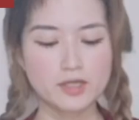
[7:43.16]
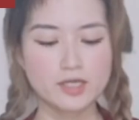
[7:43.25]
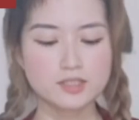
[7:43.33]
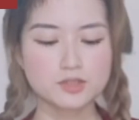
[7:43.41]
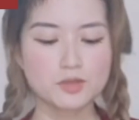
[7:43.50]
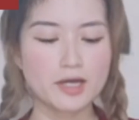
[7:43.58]

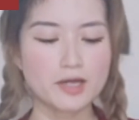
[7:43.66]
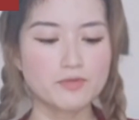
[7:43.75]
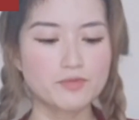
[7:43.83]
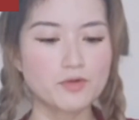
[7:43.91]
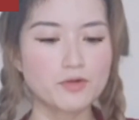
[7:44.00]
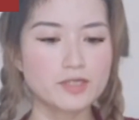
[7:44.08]
Okay, so I
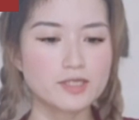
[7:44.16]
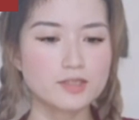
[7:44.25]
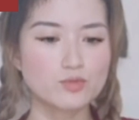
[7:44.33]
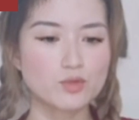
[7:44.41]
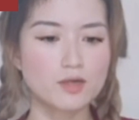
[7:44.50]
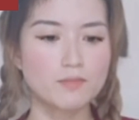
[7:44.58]
roll it
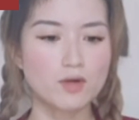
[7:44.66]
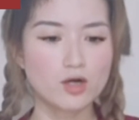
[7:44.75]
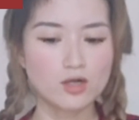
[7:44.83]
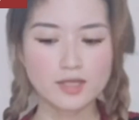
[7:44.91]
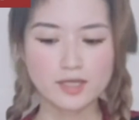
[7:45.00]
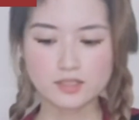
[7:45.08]
into a
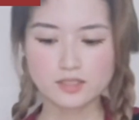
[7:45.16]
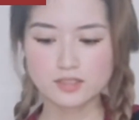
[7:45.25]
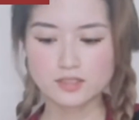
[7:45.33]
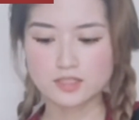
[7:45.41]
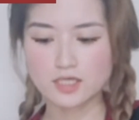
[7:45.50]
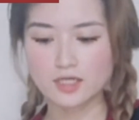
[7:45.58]
ball like
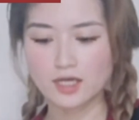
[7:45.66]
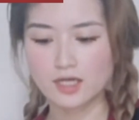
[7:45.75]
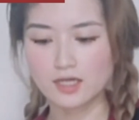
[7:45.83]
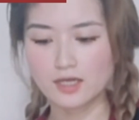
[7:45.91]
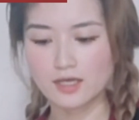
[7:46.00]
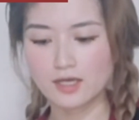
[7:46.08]
this, then I
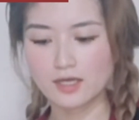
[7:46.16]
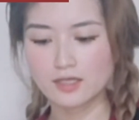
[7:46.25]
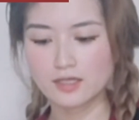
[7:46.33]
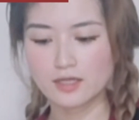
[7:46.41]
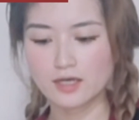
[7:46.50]
lay it